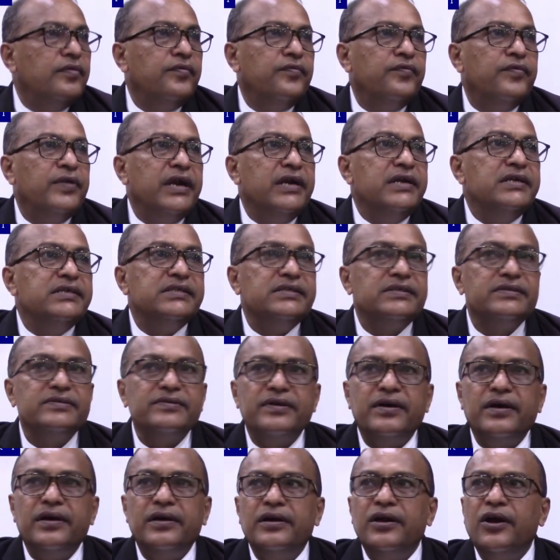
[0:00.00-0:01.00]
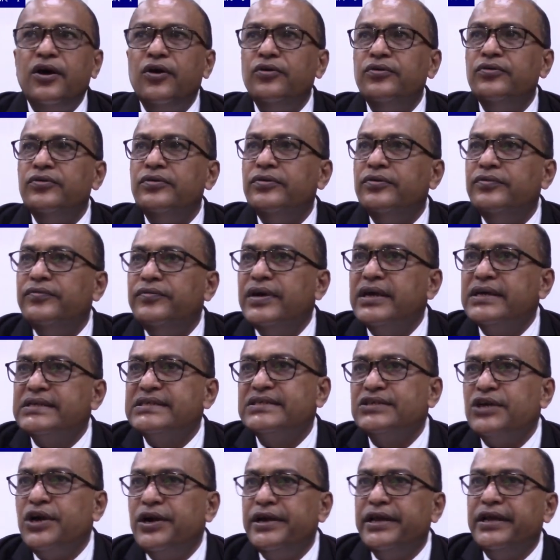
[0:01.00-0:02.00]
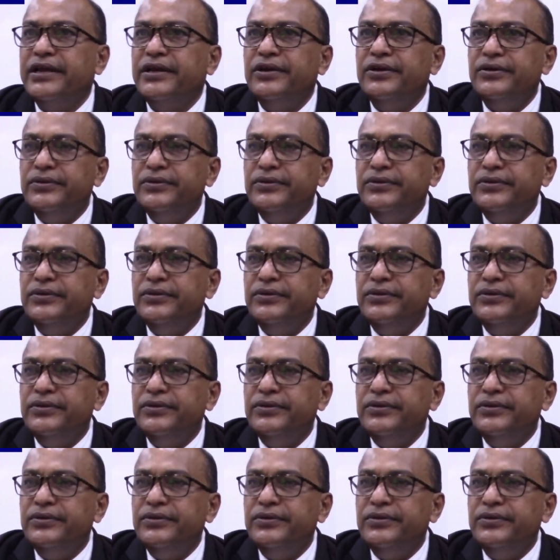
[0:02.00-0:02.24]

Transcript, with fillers: friends now we are starting now